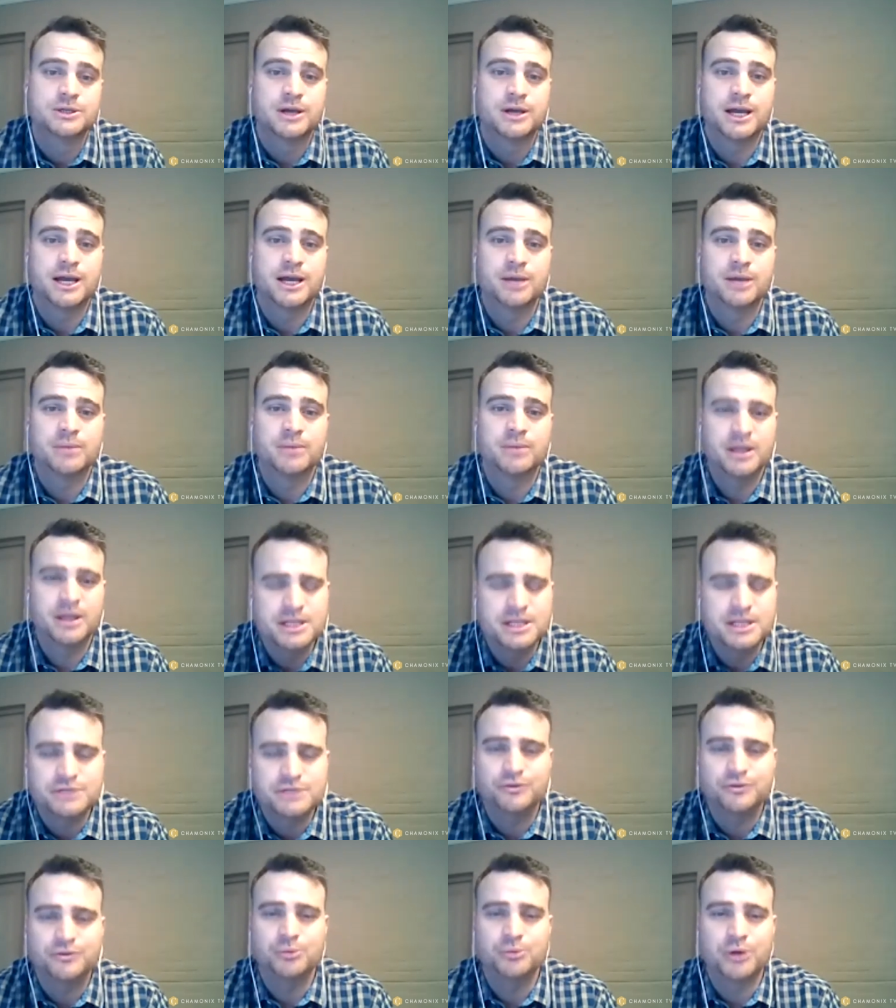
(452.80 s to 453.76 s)
um, and there's a few
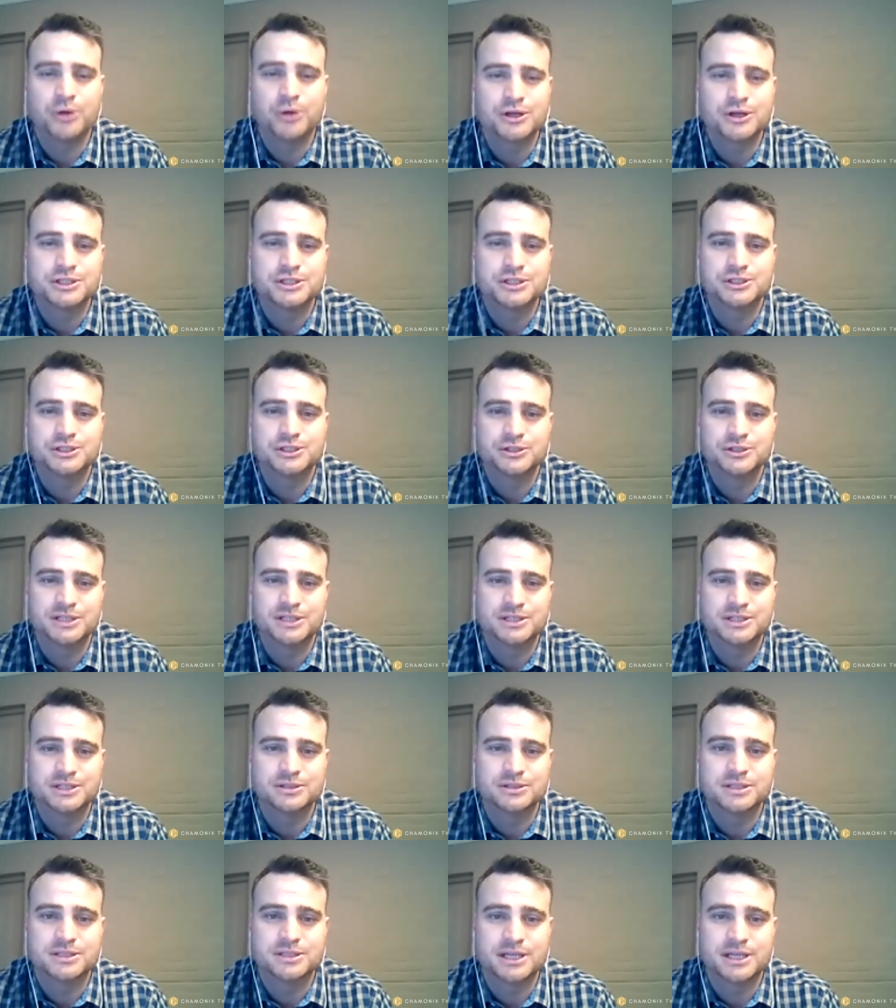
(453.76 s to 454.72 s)
boxes you need to
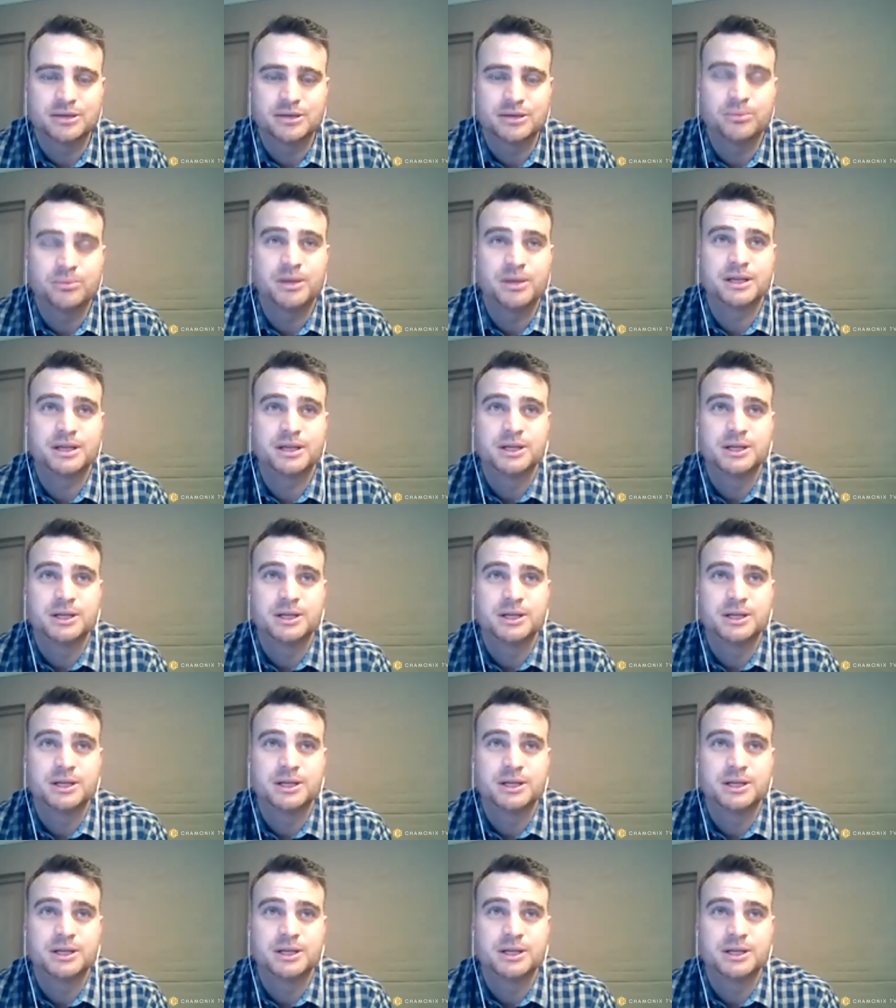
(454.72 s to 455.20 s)
tick but